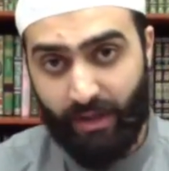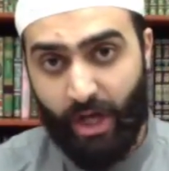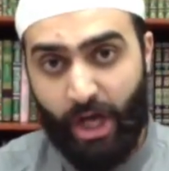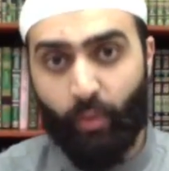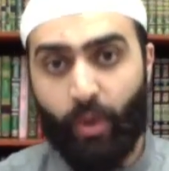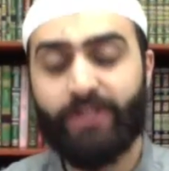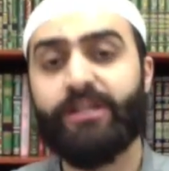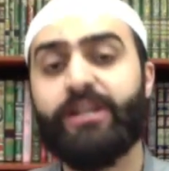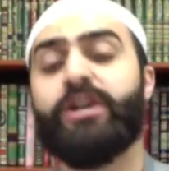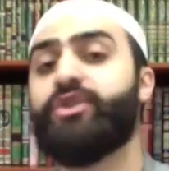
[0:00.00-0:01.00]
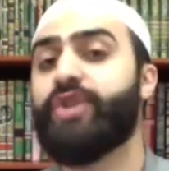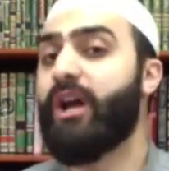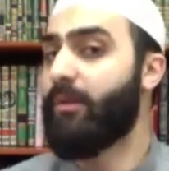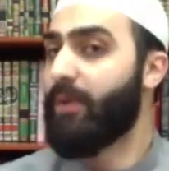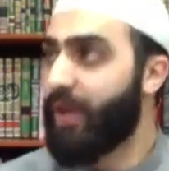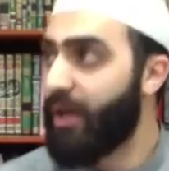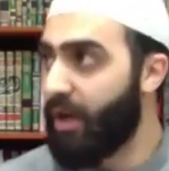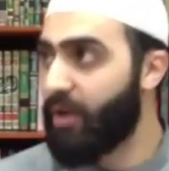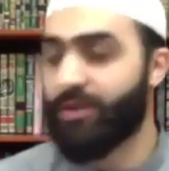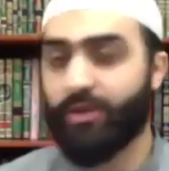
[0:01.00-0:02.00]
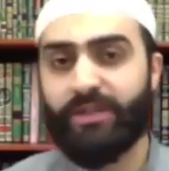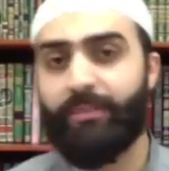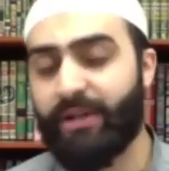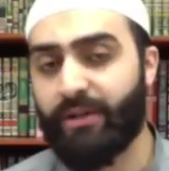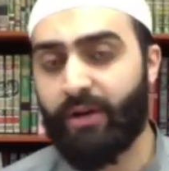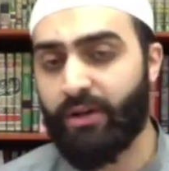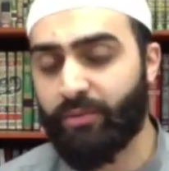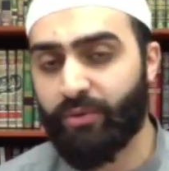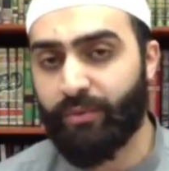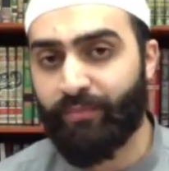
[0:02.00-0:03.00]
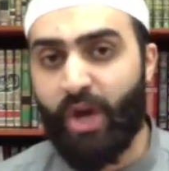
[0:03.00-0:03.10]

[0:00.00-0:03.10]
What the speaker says: Once a year, Shahr Ramadan also is dependent on the moon.